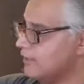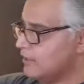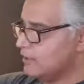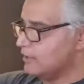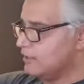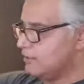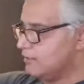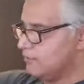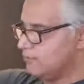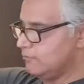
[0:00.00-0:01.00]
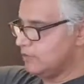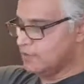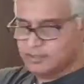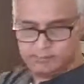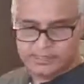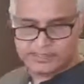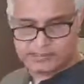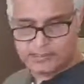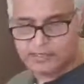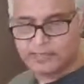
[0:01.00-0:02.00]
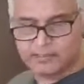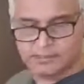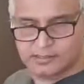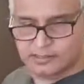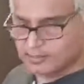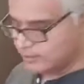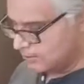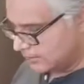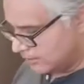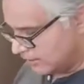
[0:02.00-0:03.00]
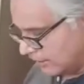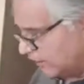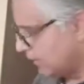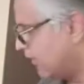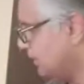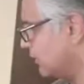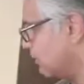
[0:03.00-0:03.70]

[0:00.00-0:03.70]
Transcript: in my plate again and